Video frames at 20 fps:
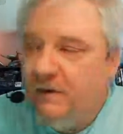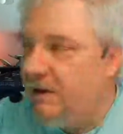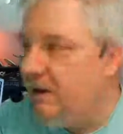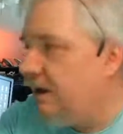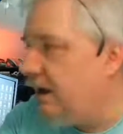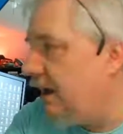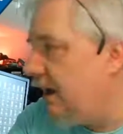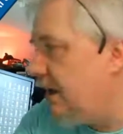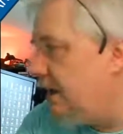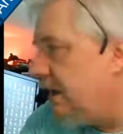
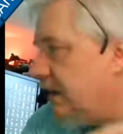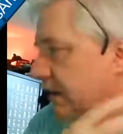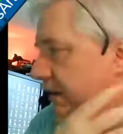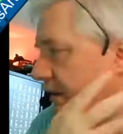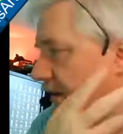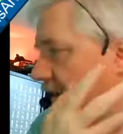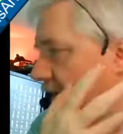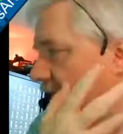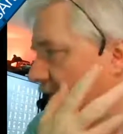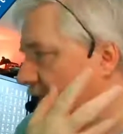and
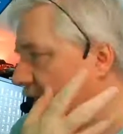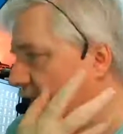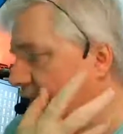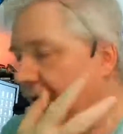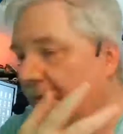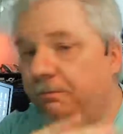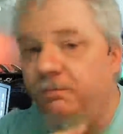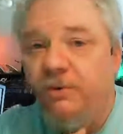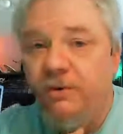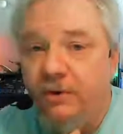then
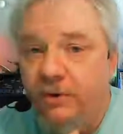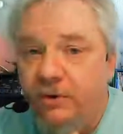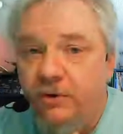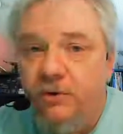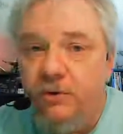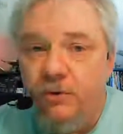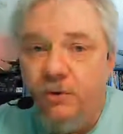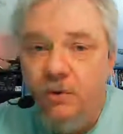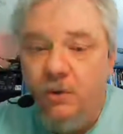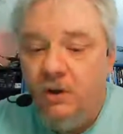a
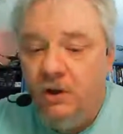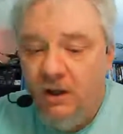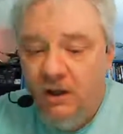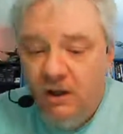blue